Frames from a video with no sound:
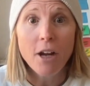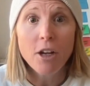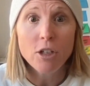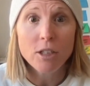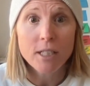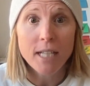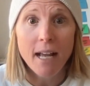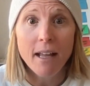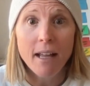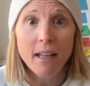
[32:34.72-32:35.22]
And
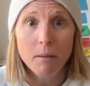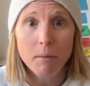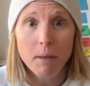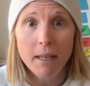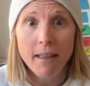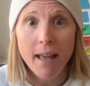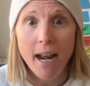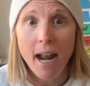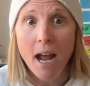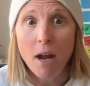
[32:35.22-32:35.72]
now you're
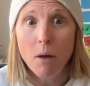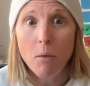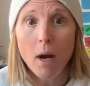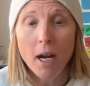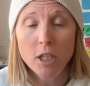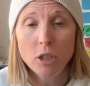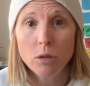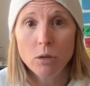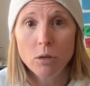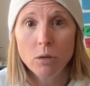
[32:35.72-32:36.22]
telling me that
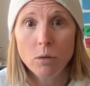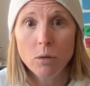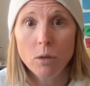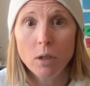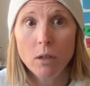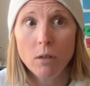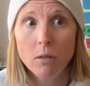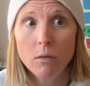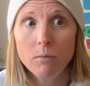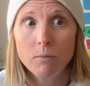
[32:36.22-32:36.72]
I want
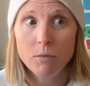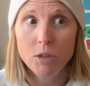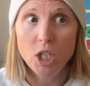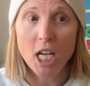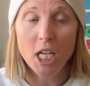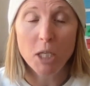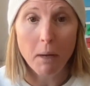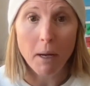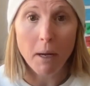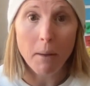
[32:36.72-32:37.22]
to
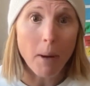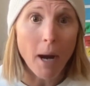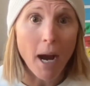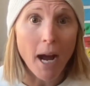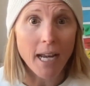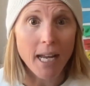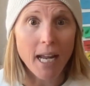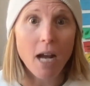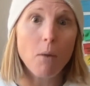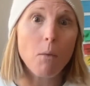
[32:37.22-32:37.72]
change my
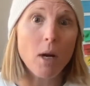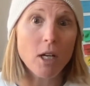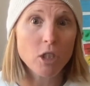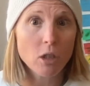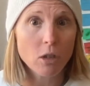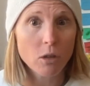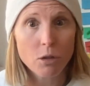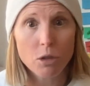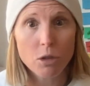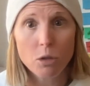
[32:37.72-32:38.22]
body, I
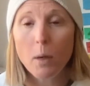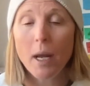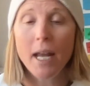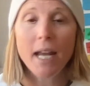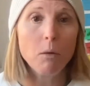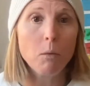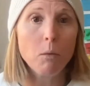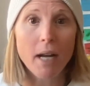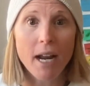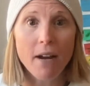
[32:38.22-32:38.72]
want to lose
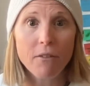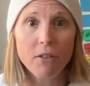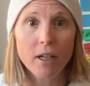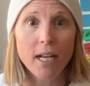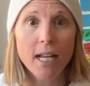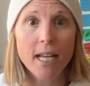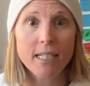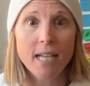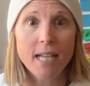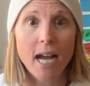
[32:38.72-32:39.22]
weight,
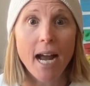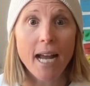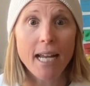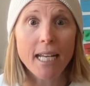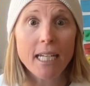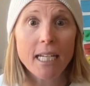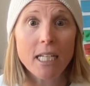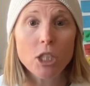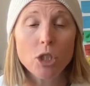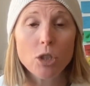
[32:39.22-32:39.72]
whatever it is,
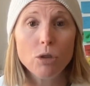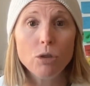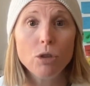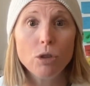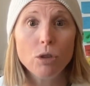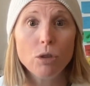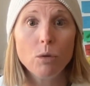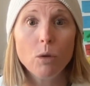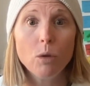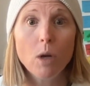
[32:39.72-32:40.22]
I need
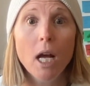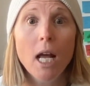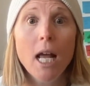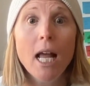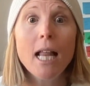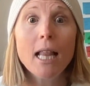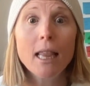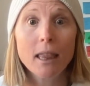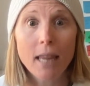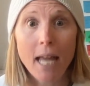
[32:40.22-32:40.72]
to do
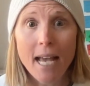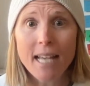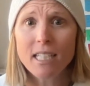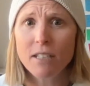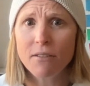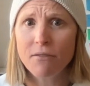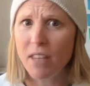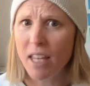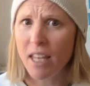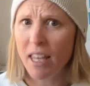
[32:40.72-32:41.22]

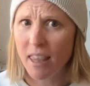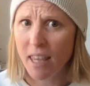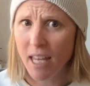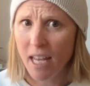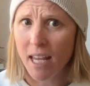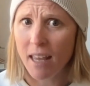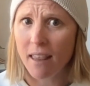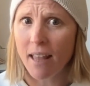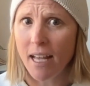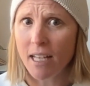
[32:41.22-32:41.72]
less of the
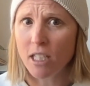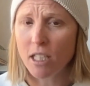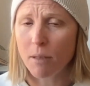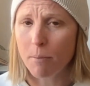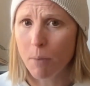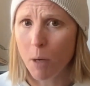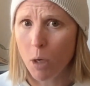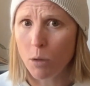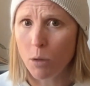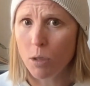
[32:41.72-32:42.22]
thing
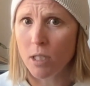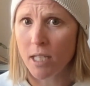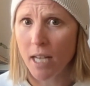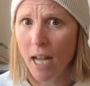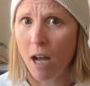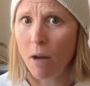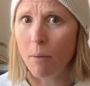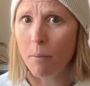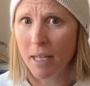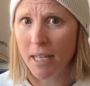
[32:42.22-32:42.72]
that's
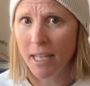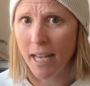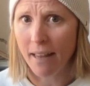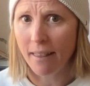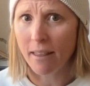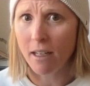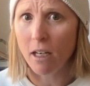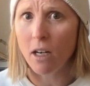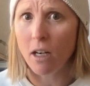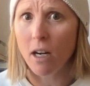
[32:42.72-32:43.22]
supposed to help me
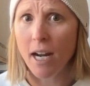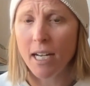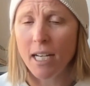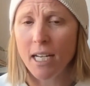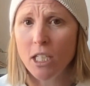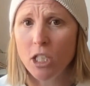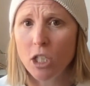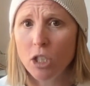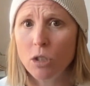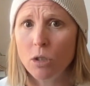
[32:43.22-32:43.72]
get there.
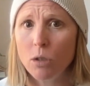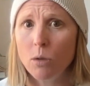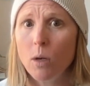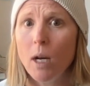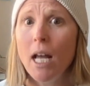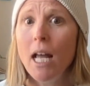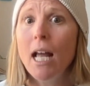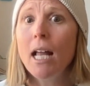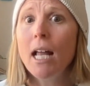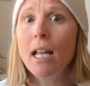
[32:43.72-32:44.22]
I need to
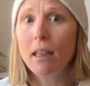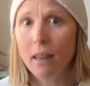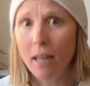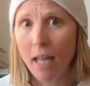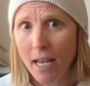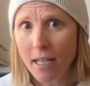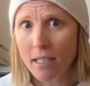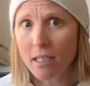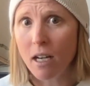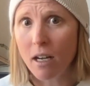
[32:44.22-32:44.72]
do
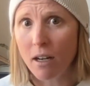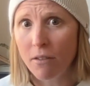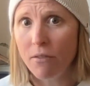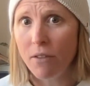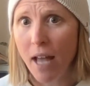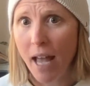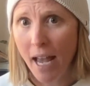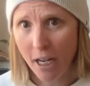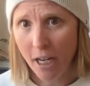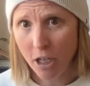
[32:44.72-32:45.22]
less
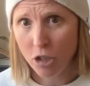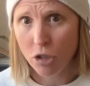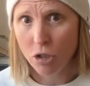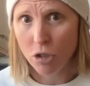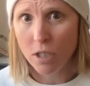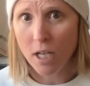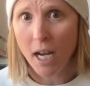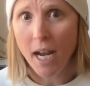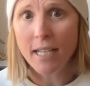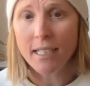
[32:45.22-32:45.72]
of
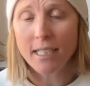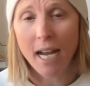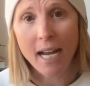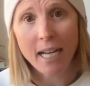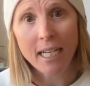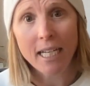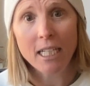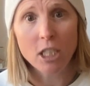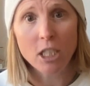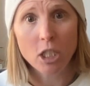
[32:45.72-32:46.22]

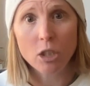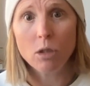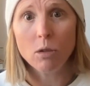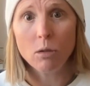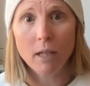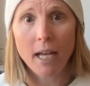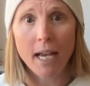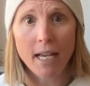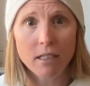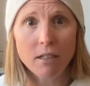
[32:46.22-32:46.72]
exercise. I need to
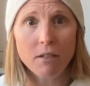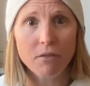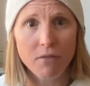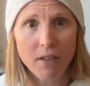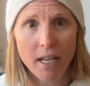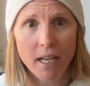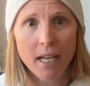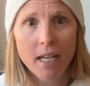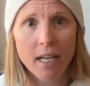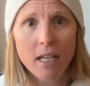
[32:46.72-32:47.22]
do less
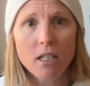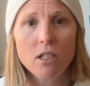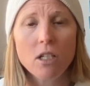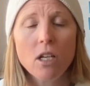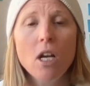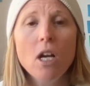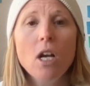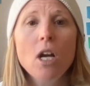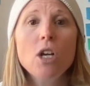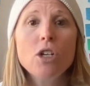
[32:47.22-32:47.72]
of
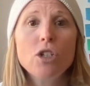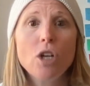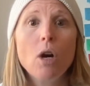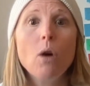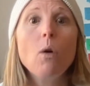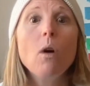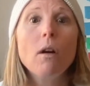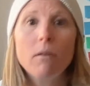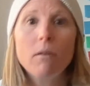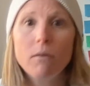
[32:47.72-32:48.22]
fitness.
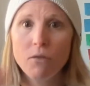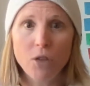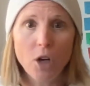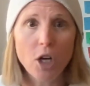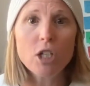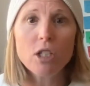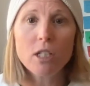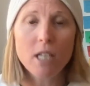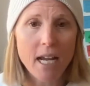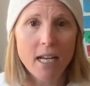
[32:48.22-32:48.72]
So,
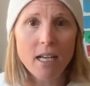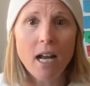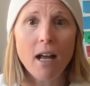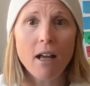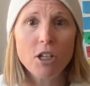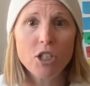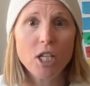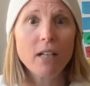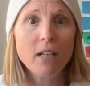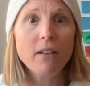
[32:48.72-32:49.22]
first
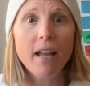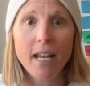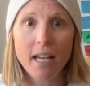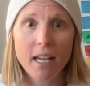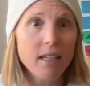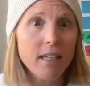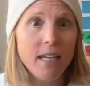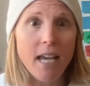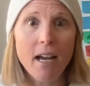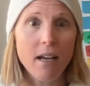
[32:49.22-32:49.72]
acknowledging,
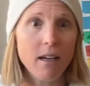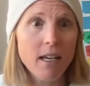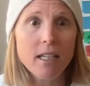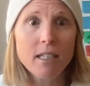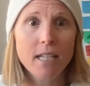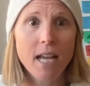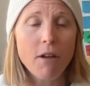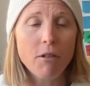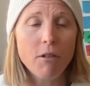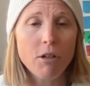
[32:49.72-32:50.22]
like, yeah,
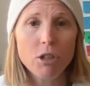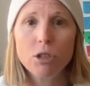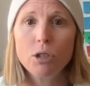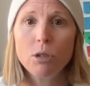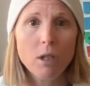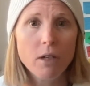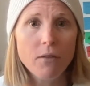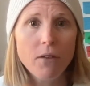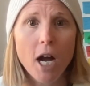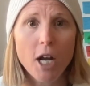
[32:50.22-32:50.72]
it's
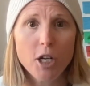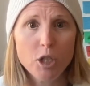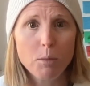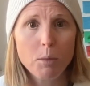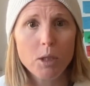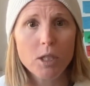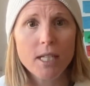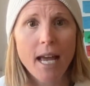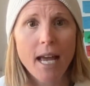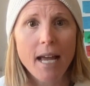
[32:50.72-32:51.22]
counterintuitive
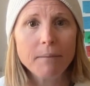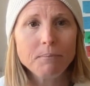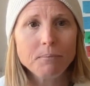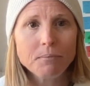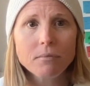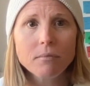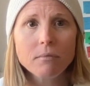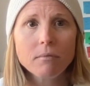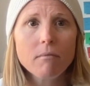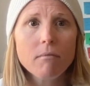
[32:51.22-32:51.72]
100%.
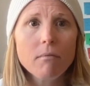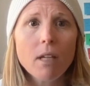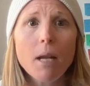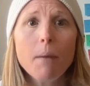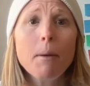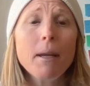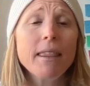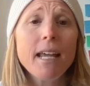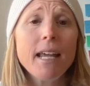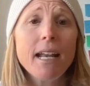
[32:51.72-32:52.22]

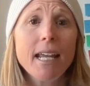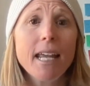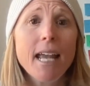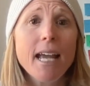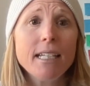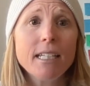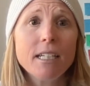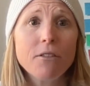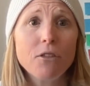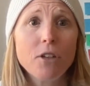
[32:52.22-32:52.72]
But then
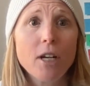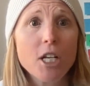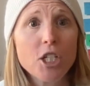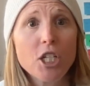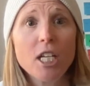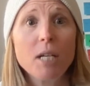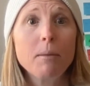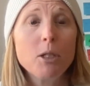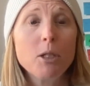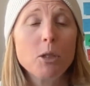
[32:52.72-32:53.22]
again,
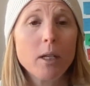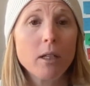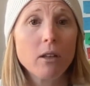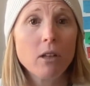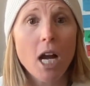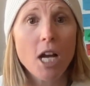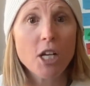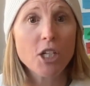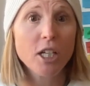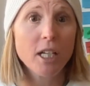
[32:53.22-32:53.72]
differentiating between
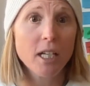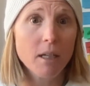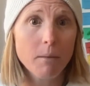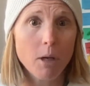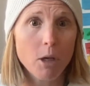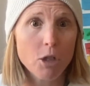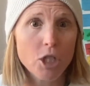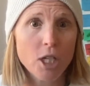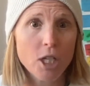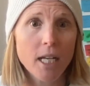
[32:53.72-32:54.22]
logic and
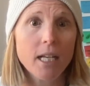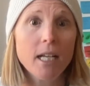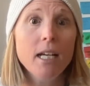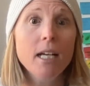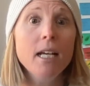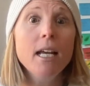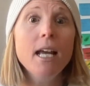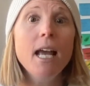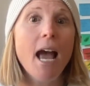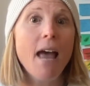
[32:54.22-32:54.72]
emotion
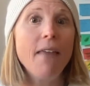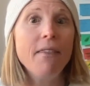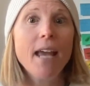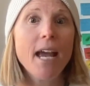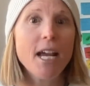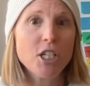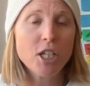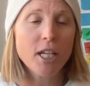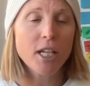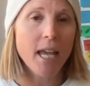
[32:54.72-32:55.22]
and the
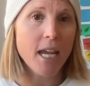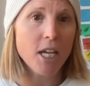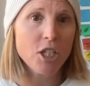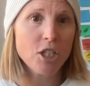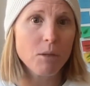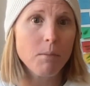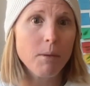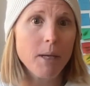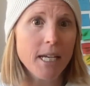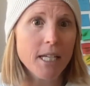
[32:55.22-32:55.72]

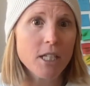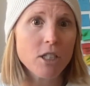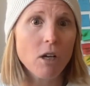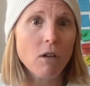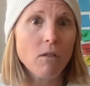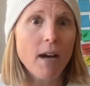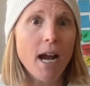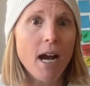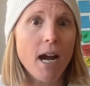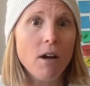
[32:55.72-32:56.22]
education piece
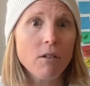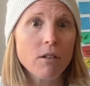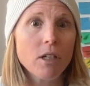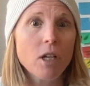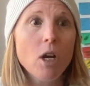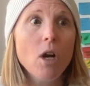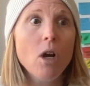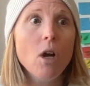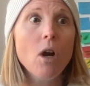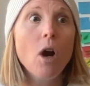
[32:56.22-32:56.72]
around,
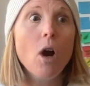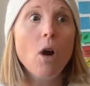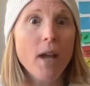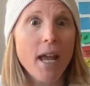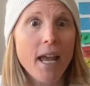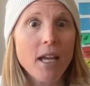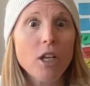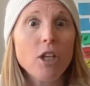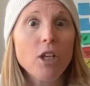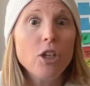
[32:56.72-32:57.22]

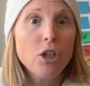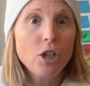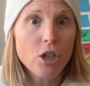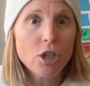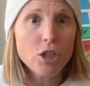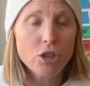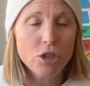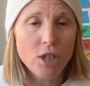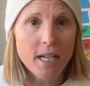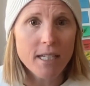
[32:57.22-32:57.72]
okay, your
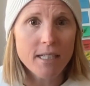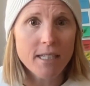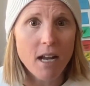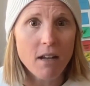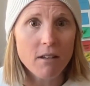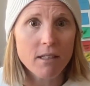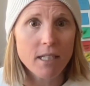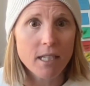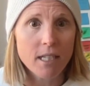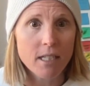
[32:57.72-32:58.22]
stressed
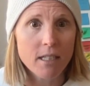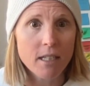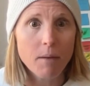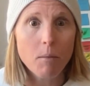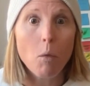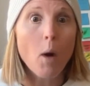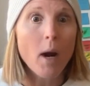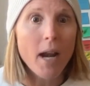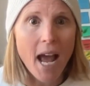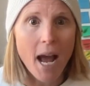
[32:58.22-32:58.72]
out
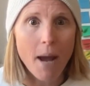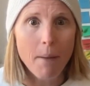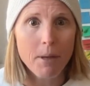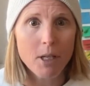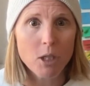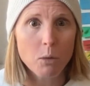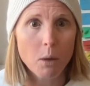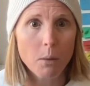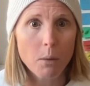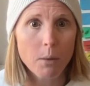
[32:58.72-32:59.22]
system. What
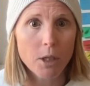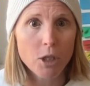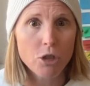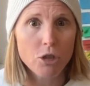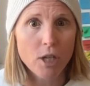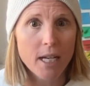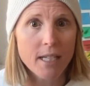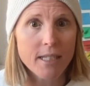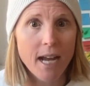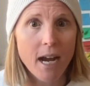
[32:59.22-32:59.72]
happens when we're
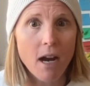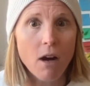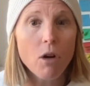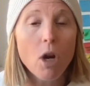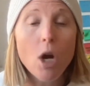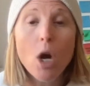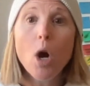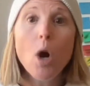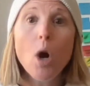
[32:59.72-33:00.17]
stressed out?